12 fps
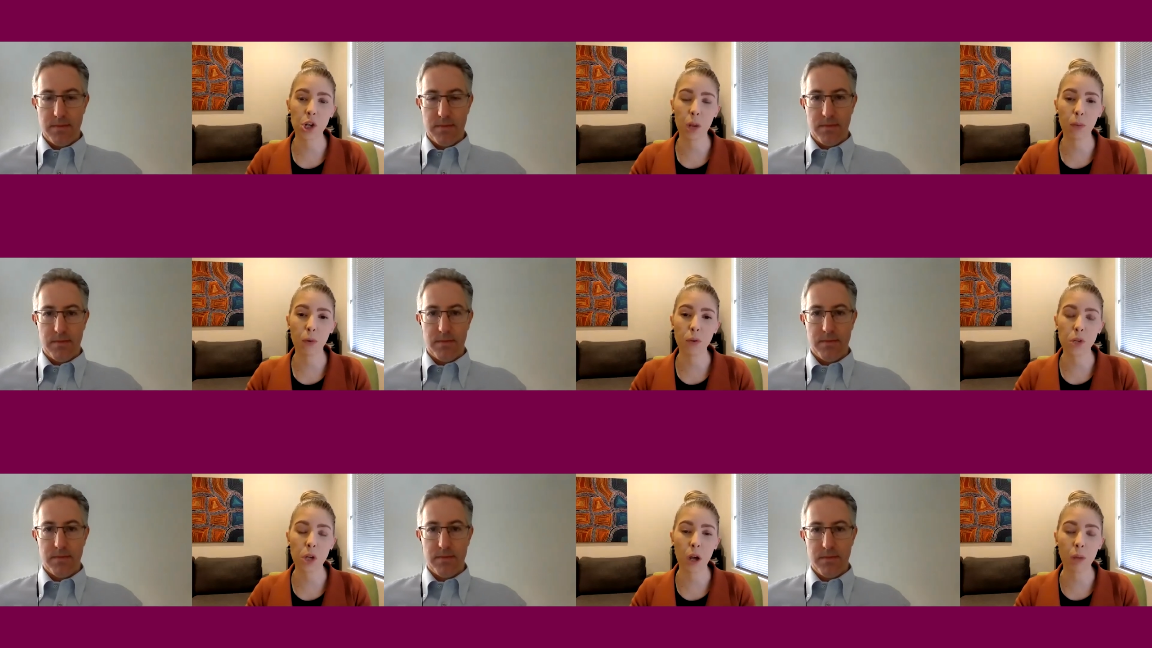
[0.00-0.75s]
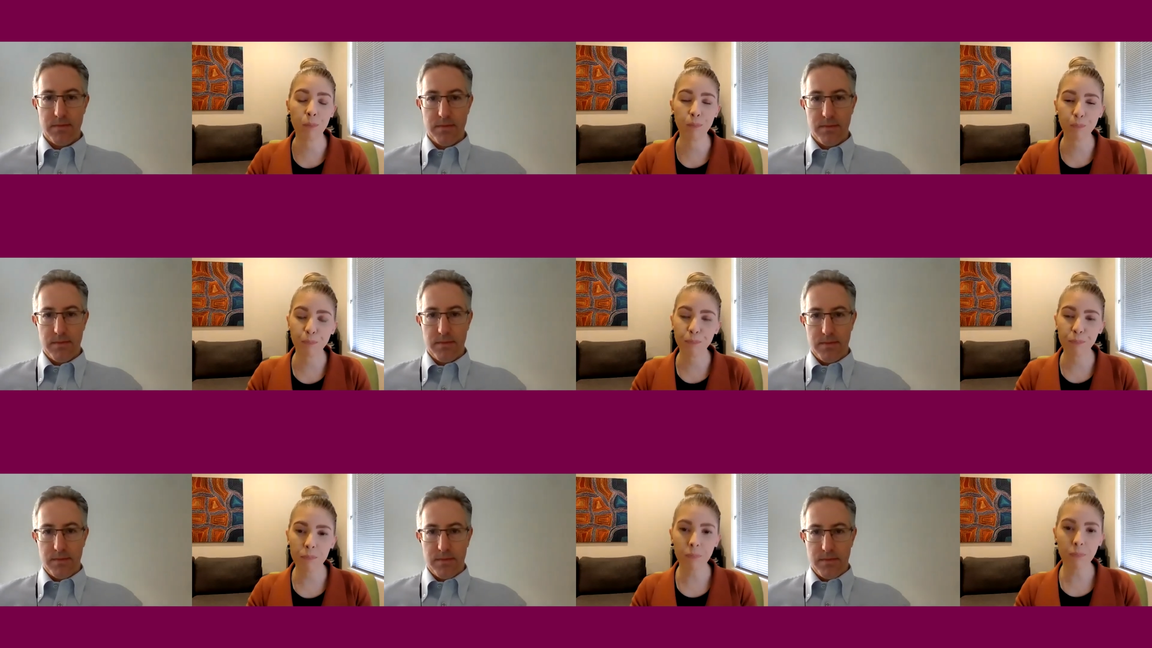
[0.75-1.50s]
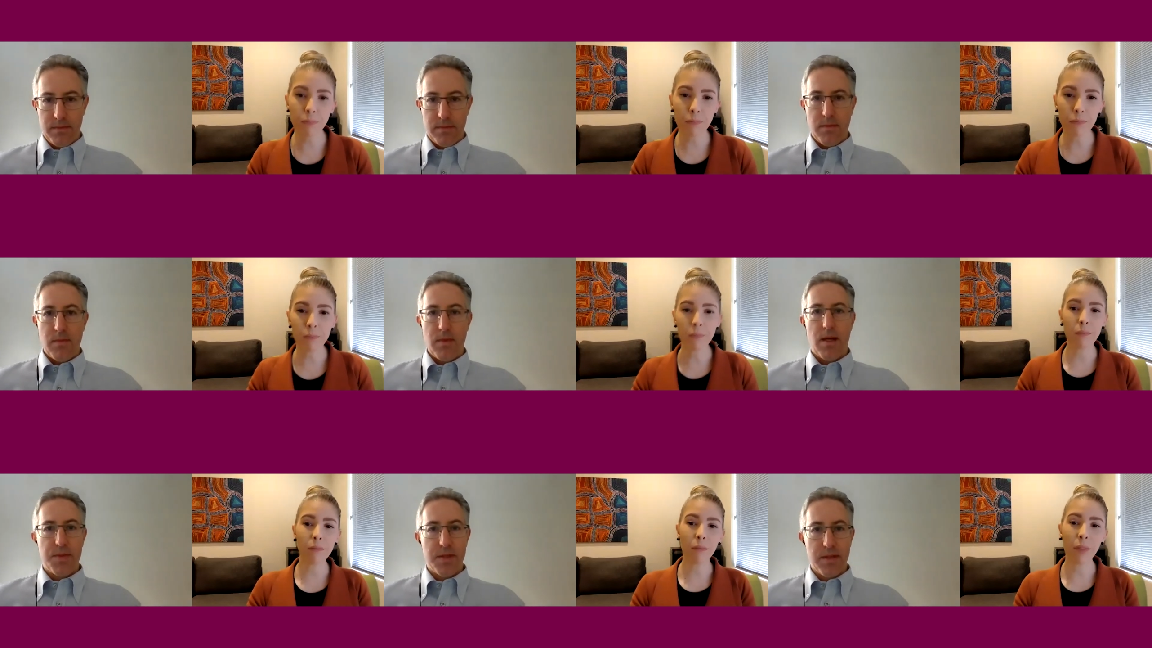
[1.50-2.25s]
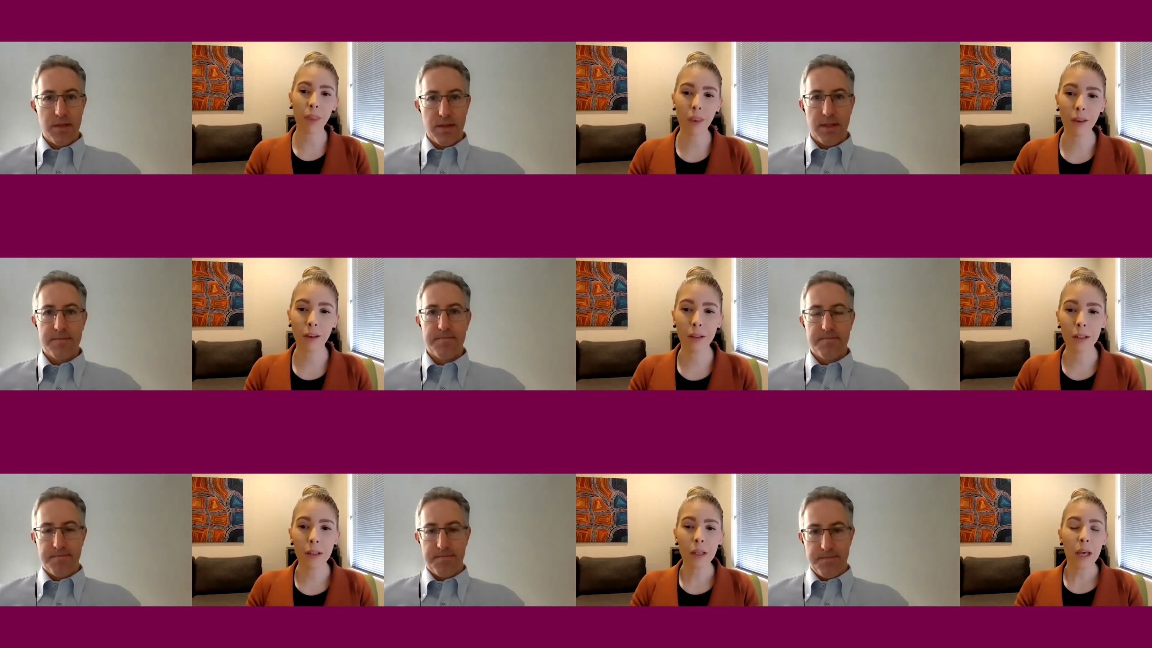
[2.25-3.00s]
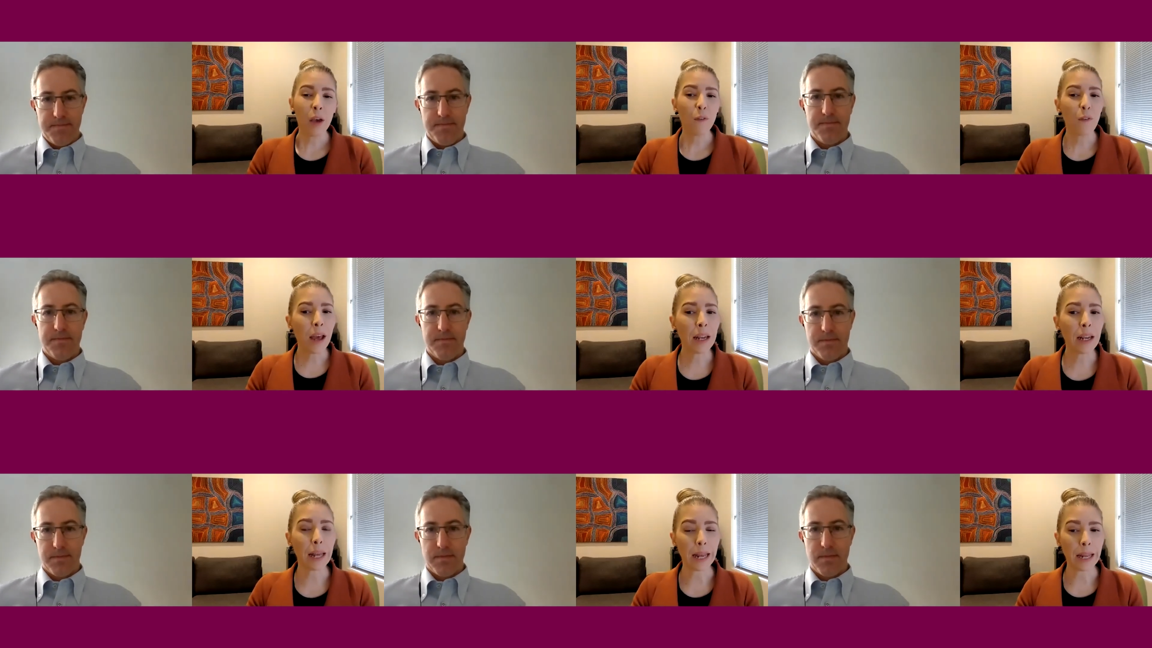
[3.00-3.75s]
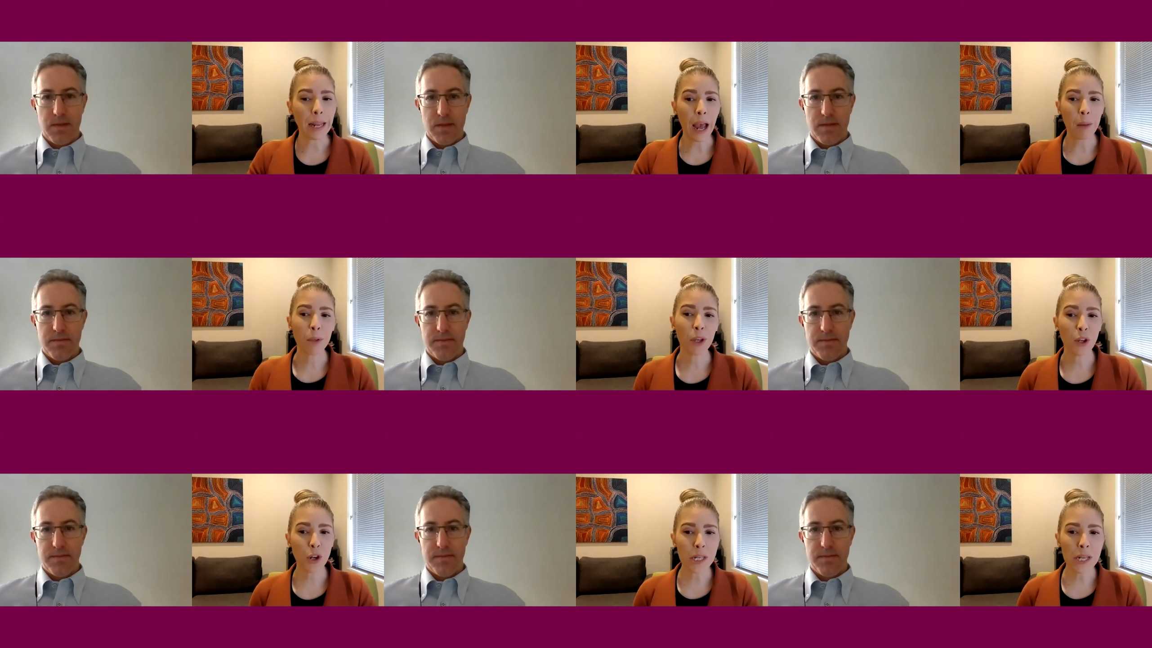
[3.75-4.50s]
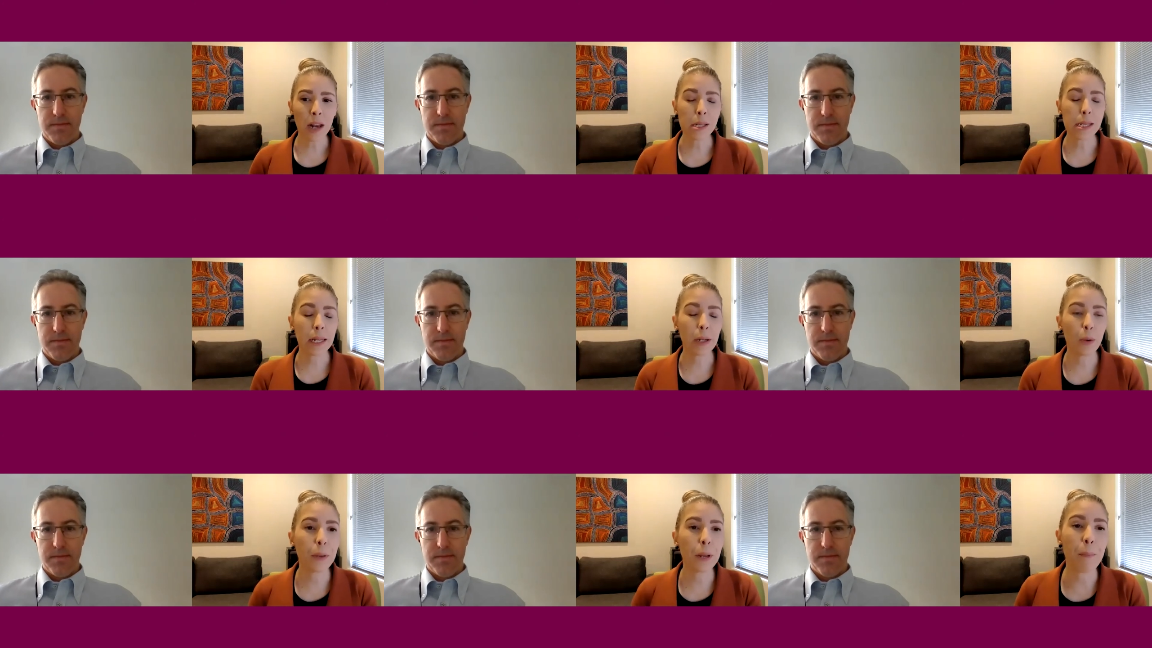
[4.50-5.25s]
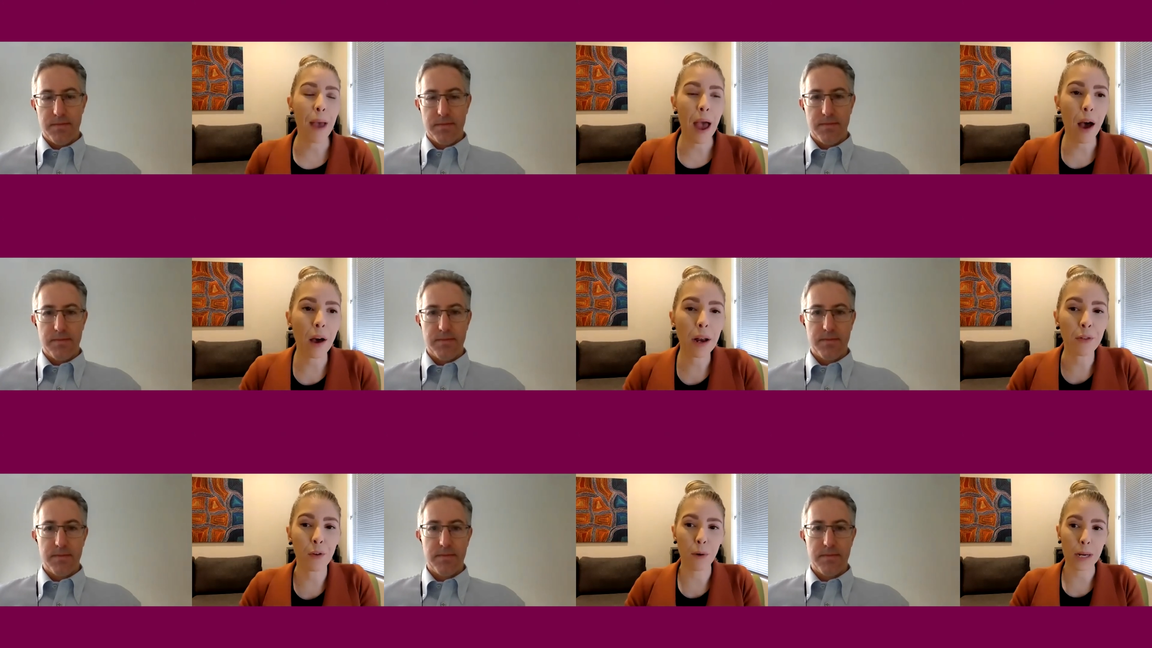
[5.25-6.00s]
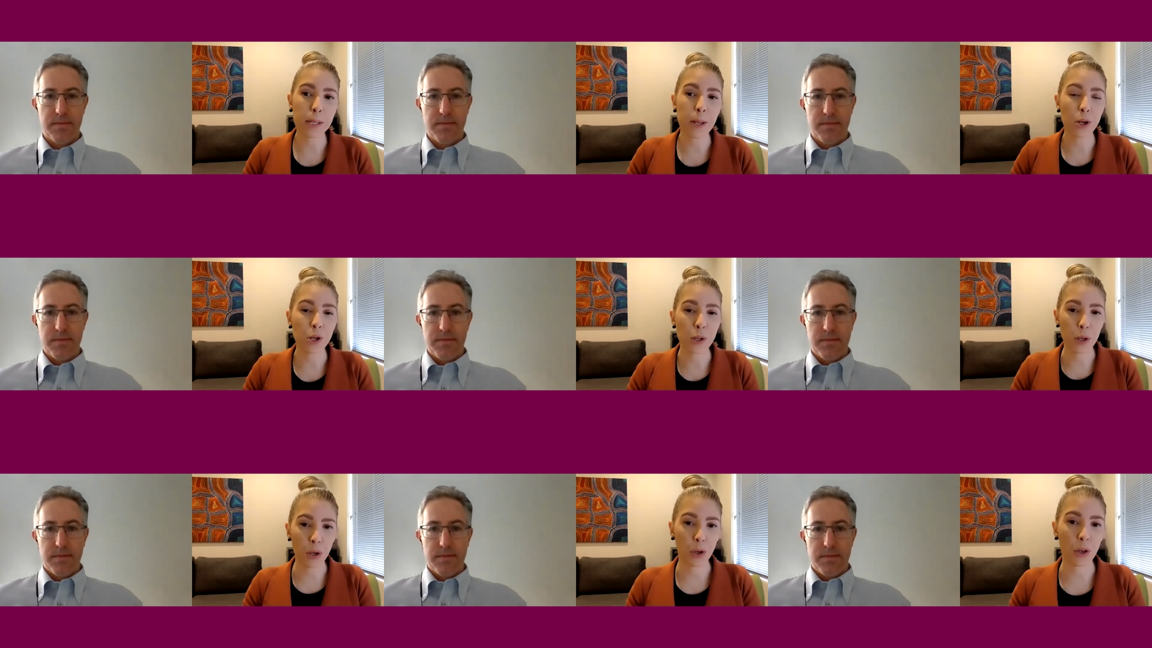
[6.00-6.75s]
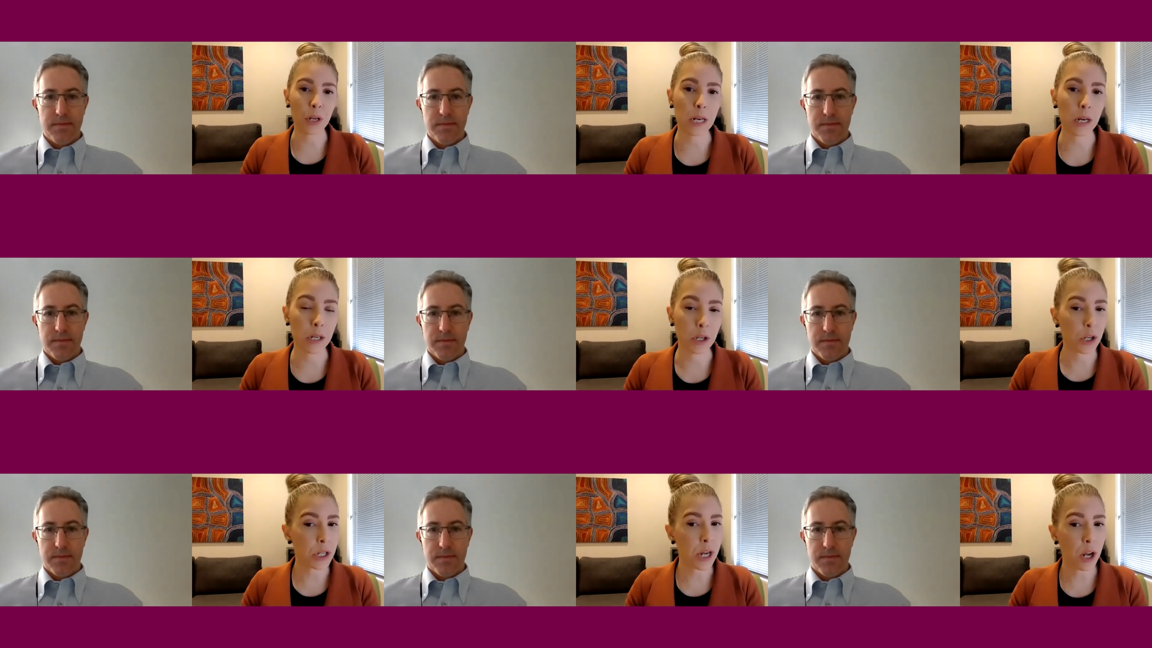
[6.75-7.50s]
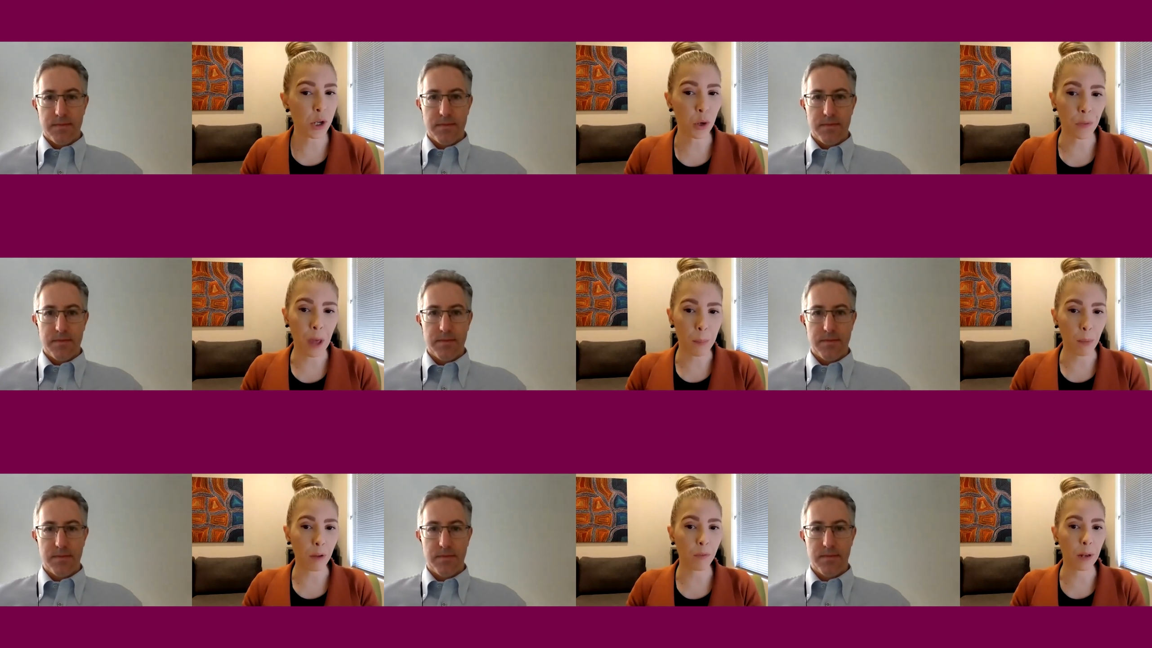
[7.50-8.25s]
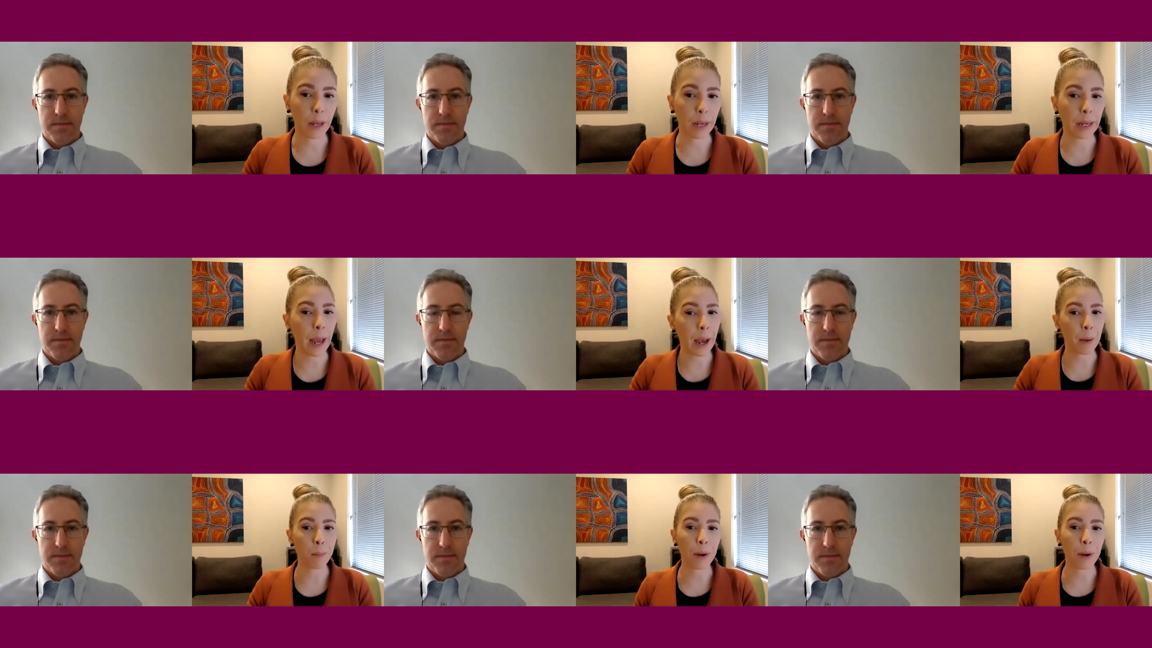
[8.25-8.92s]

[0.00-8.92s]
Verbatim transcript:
Speaker 1: it up all the time. Absolutely. Finally, um, can you tell us a little bit about the research that you conducted? You touched on that briefly, um,